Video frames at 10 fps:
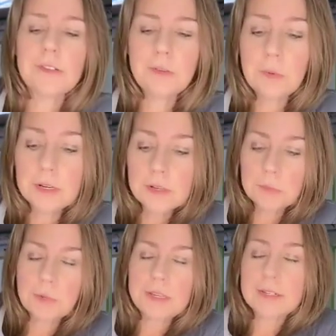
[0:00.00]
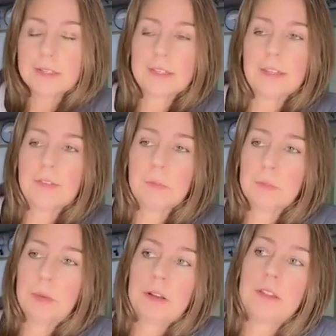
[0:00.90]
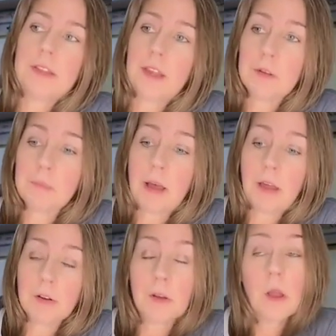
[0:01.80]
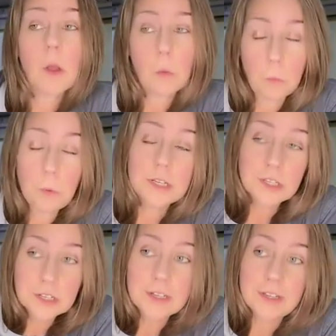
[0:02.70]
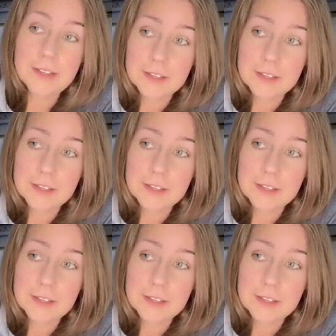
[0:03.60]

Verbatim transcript: said you wanted to read it to see if it was better than Harry Potter, which it